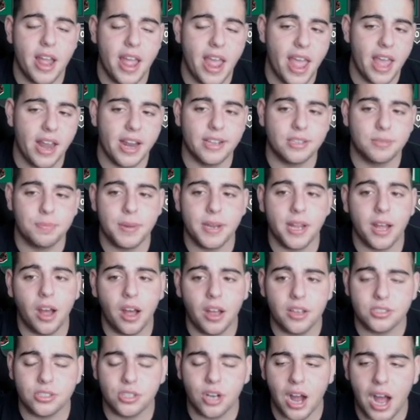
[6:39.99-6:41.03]
And it's
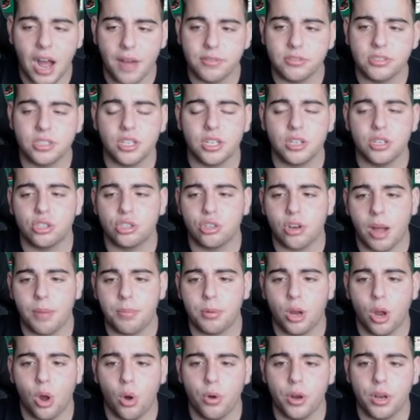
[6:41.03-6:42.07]
because they're obviously going to
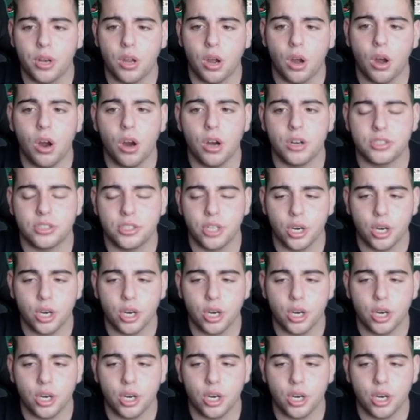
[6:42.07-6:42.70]
drop goaded cards.